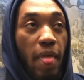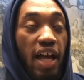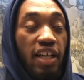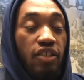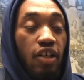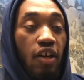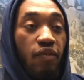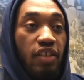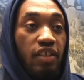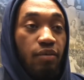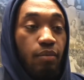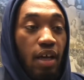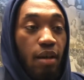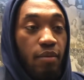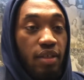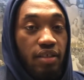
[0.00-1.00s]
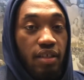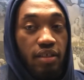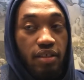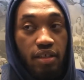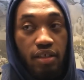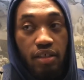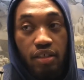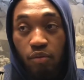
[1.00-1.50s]
as offensive linemen,
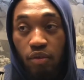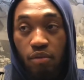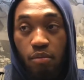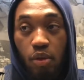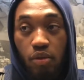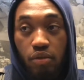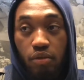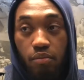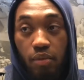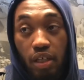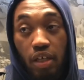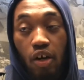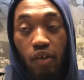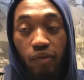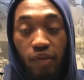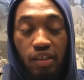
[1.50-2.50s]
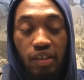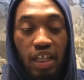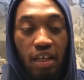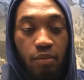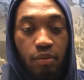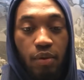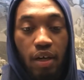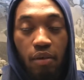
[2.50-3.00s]
since it is one of the most, being an offensive
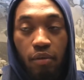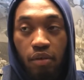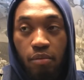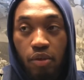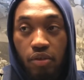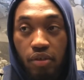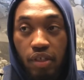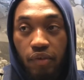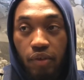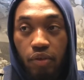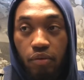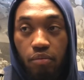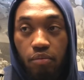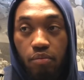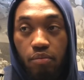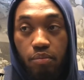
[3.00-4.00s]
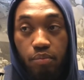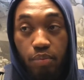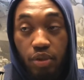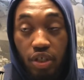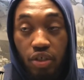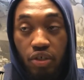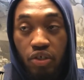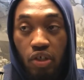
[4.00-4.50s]
lineman is probably one of the most difficult
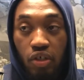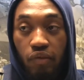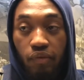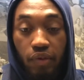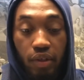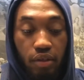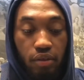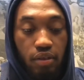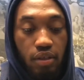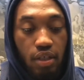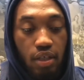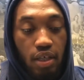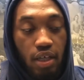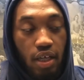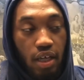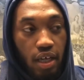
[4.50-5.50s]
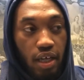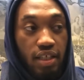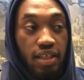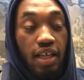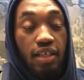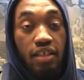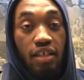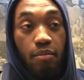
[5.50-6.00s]
positions on the field. It's
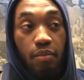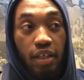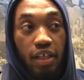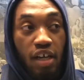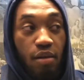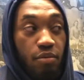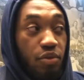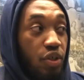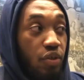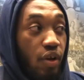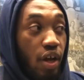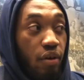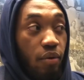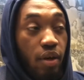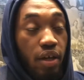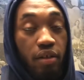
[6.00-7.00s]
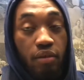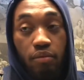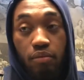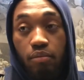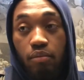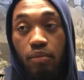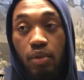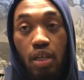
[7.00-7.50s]
not something that comes to you right away.
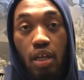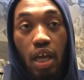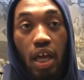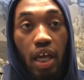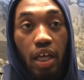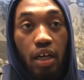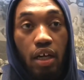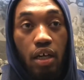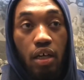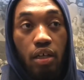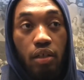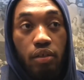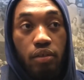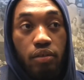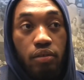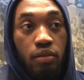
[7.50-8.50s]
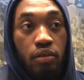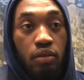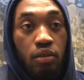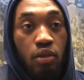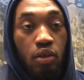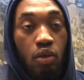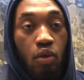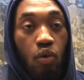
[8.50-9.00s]
And
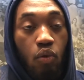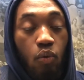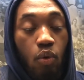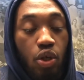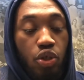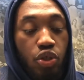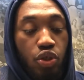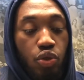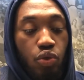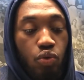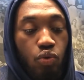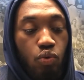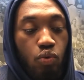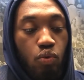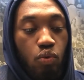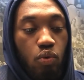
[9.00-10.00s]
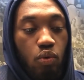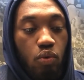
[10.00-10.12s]
once you